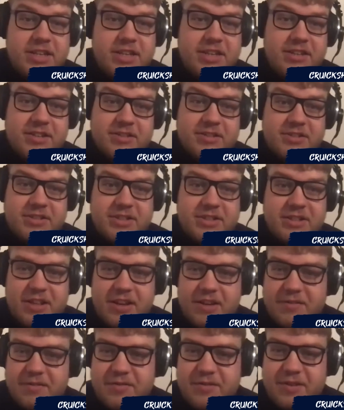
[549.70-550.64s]
you'll still
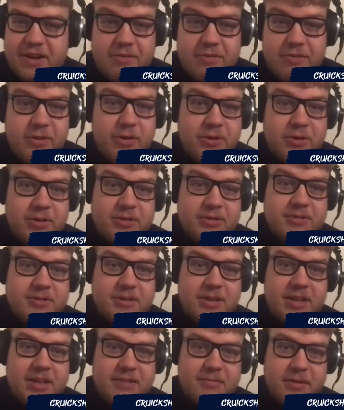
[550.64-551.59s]
have a role
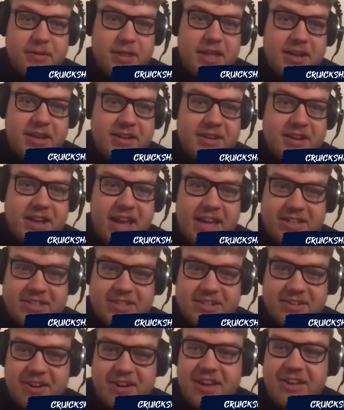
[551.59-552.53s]
within
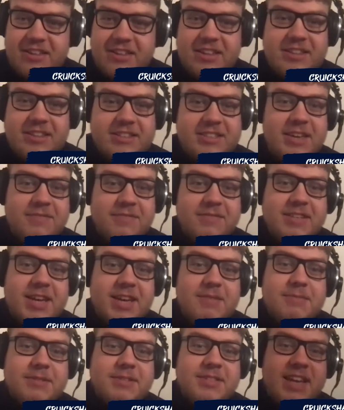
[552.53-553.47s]
SRL at the same
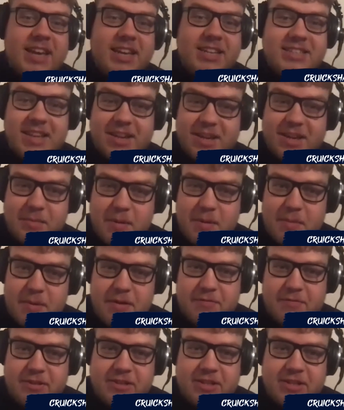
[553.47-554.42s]
time as that. Is that going to be a bit
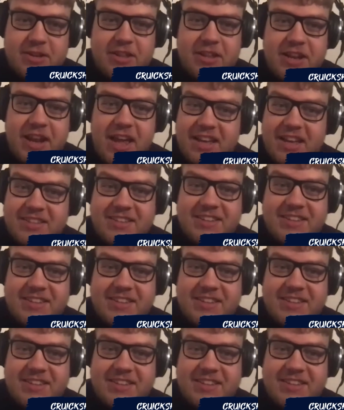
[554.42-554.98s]
of a juggling act?